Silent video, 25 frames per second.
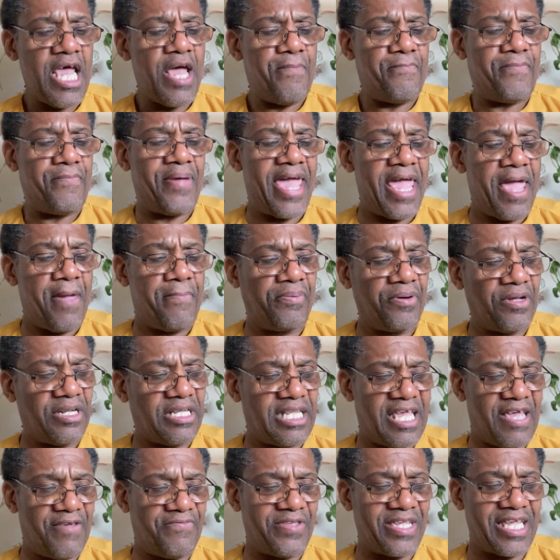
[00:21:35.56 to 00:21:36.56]
People
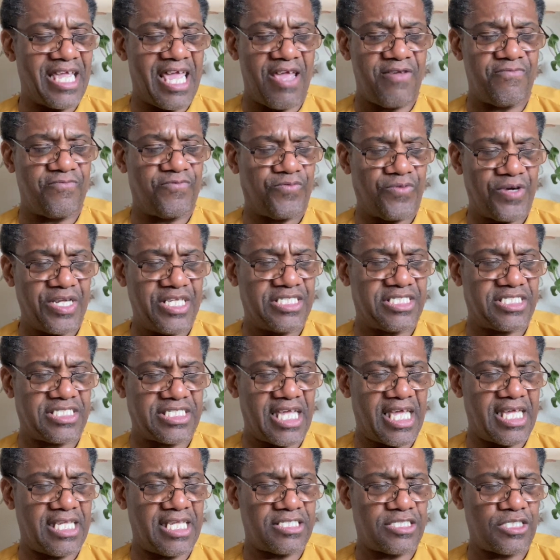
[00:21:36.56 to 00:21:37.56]
living in free
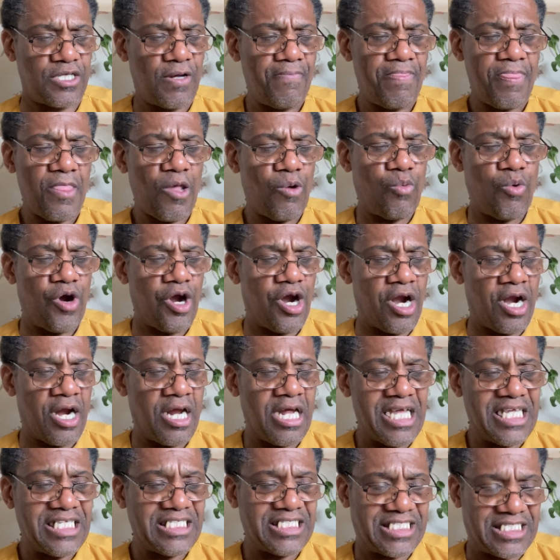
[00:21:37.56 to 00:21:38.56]
states where
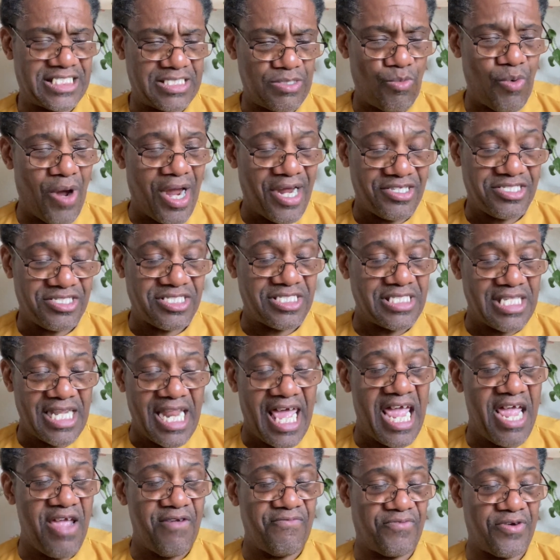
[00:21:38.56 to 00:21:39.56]

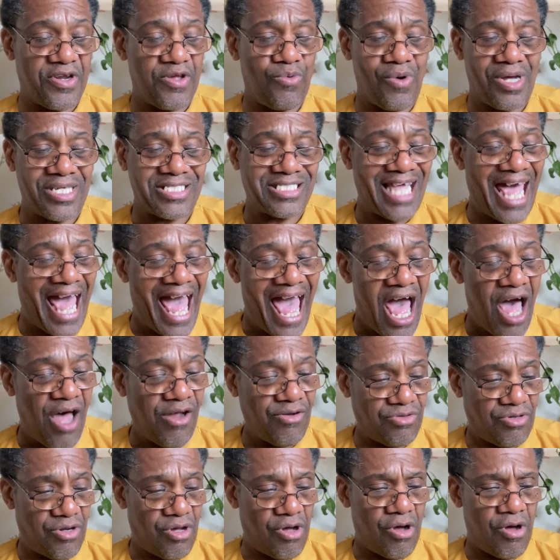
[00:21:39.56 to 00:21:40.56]
slavery was
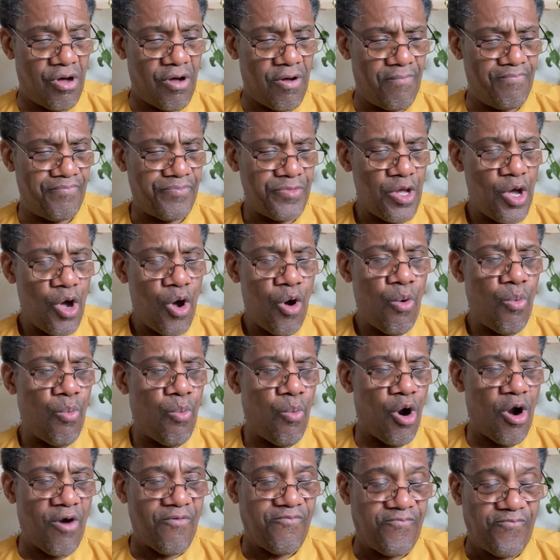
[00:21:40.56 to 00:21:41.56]
outlawed
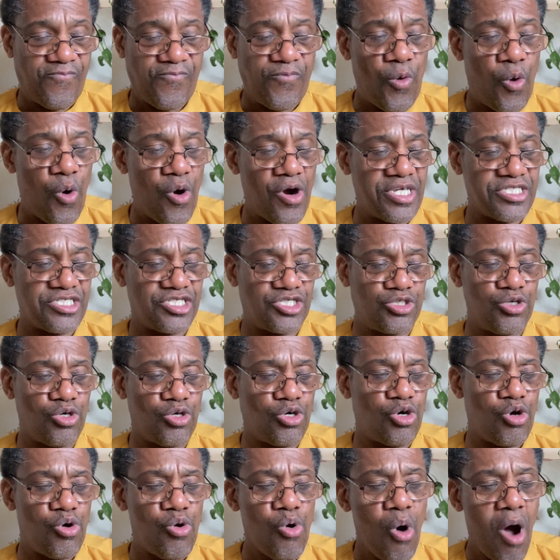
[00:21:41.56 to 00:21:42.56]
were forced to
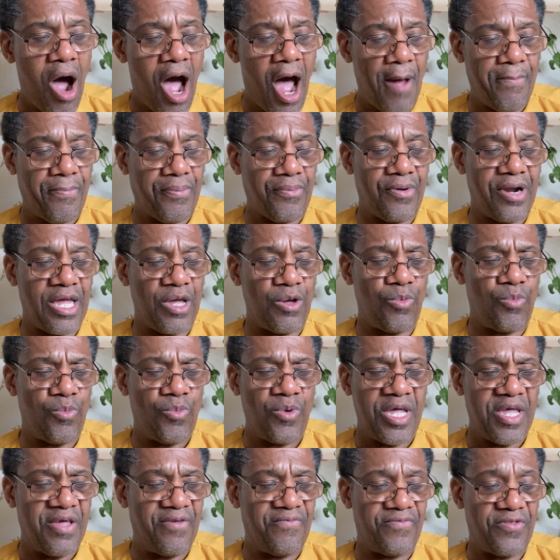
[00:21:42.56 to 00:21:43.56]
cooperate
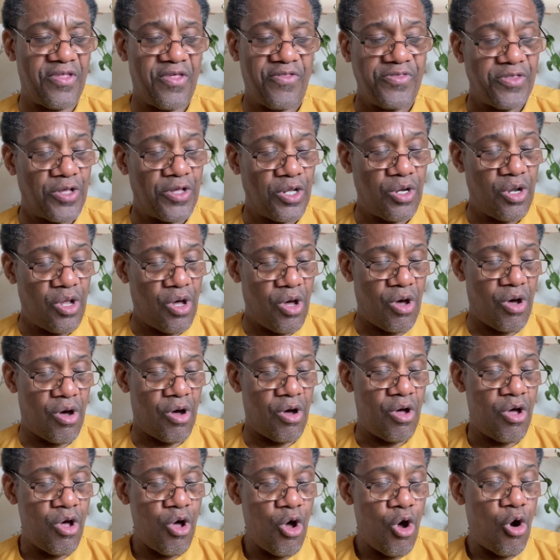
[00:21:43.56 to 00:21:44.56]
with the
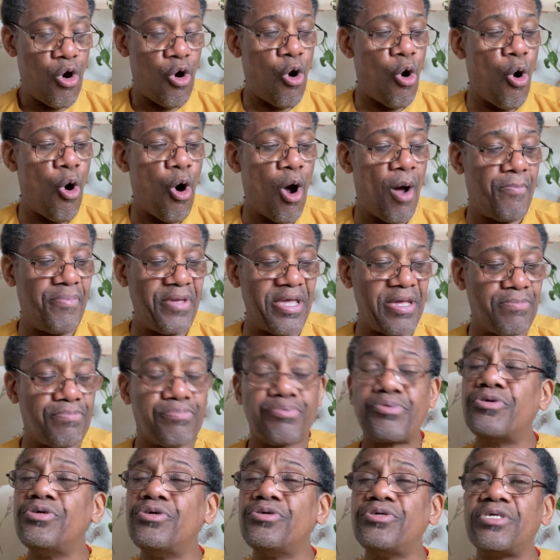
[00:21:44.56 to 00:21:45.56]
law or be
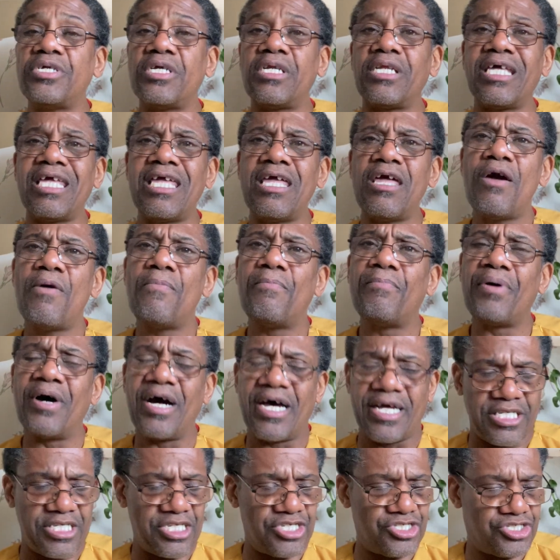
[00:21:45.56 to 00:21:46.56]
brutally
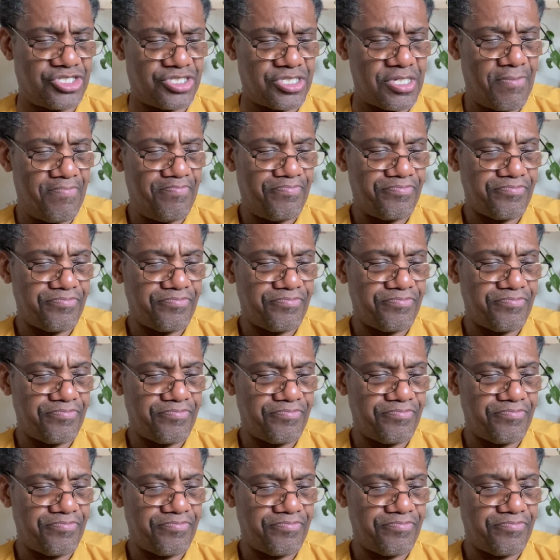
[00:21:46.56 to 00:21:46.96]
punished.